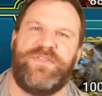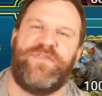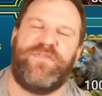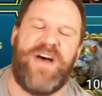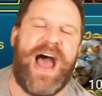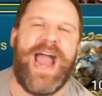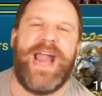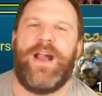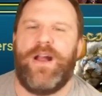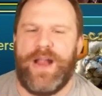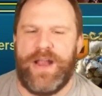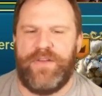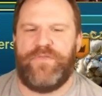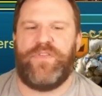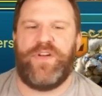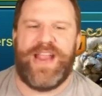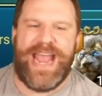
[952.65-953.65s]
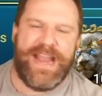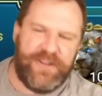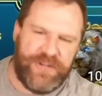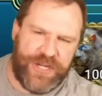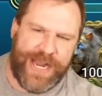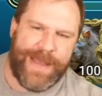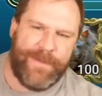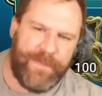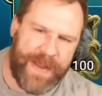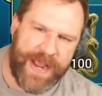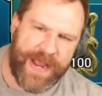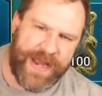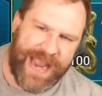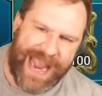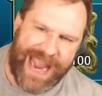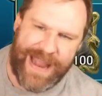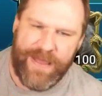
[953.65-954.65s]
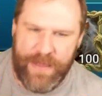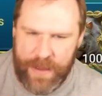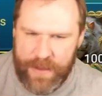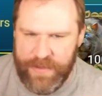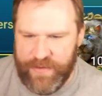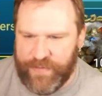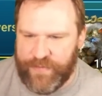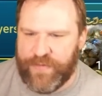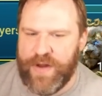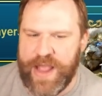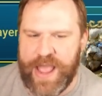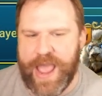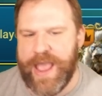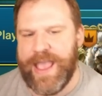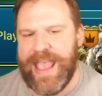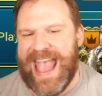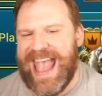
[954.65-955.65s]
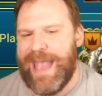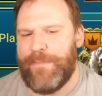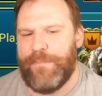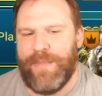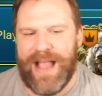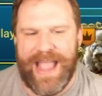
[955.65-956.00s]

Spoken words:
fire and forget champion in the freaking game.